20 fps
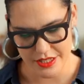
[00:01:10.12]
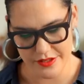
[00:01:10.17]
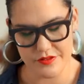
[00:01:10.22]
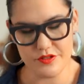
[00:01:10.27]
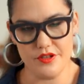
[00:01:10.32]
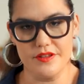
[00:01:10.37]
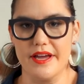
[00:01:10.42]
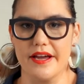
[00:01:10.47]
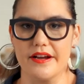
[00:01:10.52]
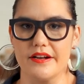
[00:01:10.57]

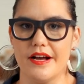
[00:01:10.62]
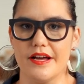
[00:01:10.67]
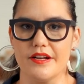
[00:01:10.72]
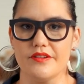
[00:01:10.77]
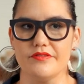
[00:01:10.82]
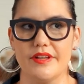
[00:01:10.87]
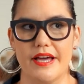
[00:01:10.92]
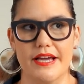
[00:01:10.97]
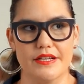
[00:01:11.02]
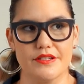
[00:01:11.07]
gives you that kind
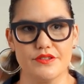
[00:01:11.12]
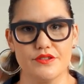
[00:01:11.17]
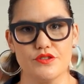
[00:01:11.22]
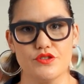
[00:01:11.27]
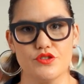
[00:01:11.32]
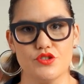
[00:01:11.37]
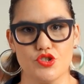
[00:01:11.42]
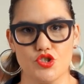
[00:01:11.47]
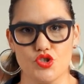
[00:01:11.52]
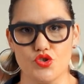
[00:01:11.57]
of like
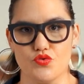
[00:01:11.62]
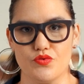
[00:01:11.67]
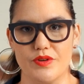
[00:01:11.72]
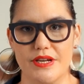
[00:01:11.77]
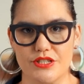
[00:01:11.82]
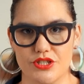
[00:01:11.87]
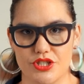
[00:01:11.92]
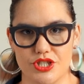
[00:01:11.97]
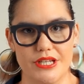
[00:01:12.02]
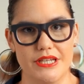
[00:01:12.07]

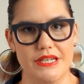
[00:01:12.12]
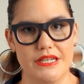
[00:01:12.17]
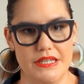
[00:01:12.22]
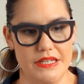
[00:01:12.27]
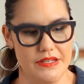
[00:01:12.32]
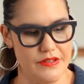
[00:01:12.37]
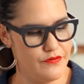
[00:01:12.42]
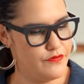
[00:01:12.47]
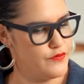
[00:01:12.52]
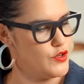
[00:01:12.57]

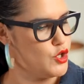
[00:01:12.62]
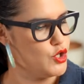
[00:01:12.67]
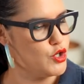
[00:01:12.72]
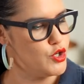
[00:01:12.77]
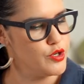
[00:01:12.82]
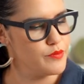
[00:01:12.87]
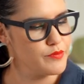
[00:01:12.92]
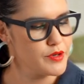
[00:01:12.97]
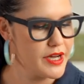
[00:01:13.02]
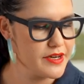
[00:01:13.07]
stretchy,
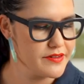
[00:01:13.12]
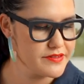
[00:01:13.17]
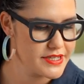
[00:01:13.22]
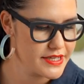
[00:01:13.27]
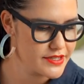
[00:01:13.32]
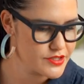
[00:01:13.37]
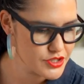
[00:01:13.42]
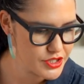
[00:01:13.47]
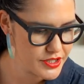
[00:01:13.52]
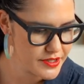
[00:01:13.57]
firm kind of
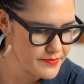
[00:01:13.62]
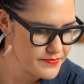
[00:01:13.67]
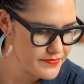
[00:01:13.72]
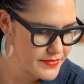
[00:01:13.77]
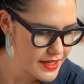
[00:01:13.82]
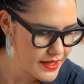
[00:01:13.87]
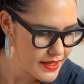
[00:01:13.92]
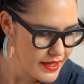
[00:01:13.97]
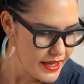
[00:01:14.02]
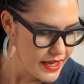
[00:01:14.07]
texture.
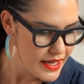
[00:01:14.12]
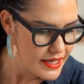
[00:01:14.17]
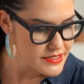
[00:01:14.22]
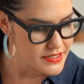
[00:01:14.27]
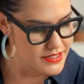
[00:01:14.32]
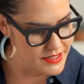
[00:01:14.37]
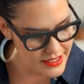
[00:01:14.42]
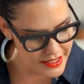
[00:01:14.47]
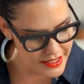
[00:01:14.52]
To